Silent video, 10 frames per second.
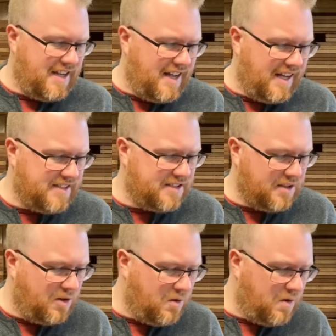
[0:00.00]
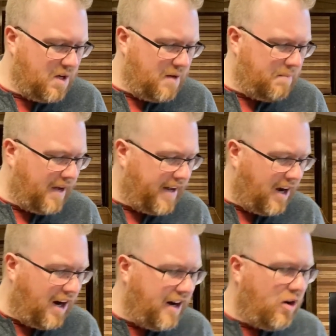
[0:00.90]
as though by
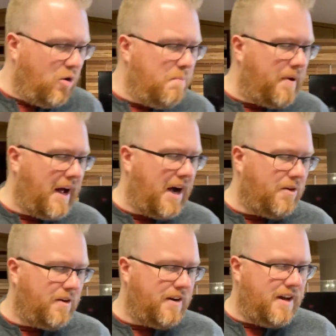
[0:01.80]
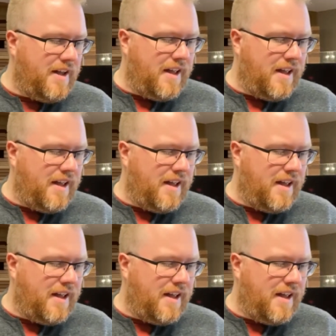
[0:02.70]
our own power